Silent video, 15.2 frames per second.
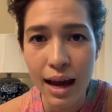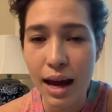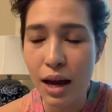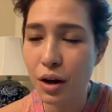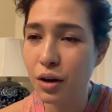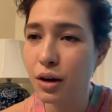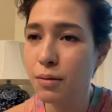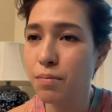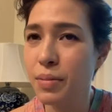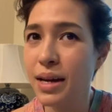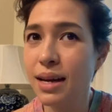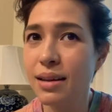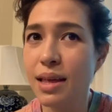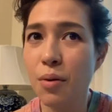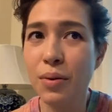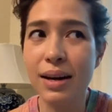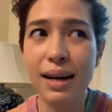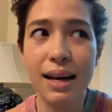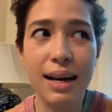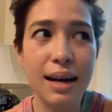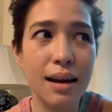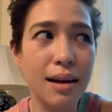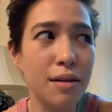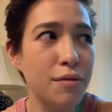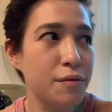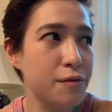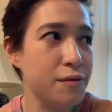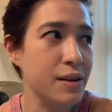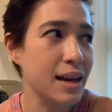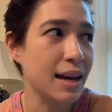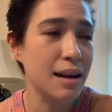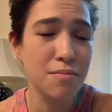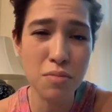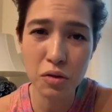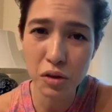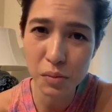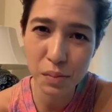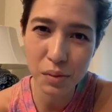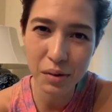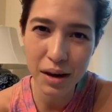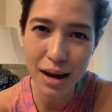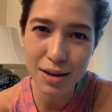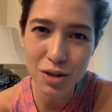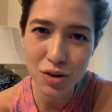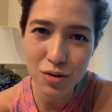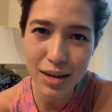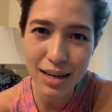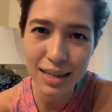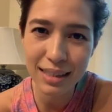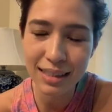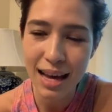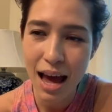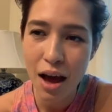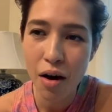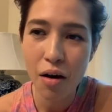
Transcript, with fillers: It could be that we live in multiple countries.